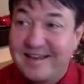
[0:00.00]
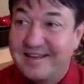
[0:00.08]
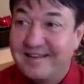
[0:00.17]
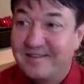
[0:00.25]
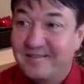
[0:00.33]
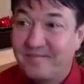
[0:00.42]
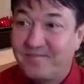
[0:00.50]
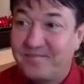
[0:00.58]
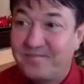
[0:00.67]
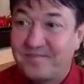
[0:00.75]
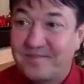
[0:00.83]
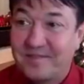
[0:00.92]

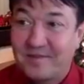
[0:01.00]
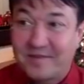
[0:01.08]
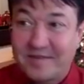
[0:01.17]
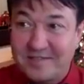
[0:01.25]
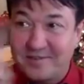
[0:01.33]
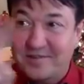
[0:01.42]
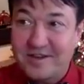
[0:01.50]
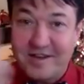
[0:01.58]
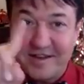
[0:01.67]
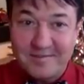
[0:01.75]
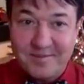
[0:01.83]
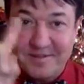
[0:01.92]
Um, don't get too
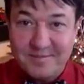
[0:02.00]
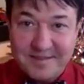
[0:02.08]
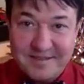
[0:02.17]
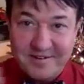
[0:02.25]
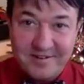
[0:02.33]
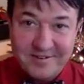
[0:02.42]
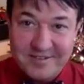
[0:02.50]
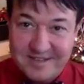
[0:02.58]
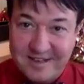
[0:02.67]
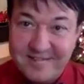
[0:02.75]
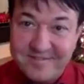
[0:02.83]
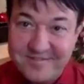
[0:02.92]
caught up in the material
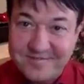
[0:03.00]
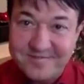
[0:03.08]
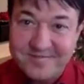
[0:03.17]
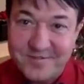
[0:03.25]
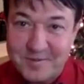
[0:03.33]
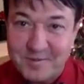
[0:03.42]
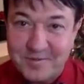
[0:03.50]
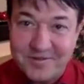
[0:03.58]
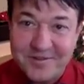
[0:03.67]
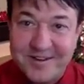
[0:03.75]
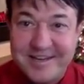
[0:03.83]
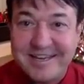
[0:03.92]
stuff. Remember
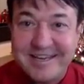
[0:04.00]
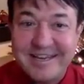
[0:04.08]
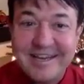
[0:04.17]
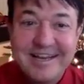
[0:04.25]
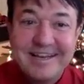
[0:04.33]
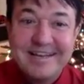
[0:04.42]
the reading.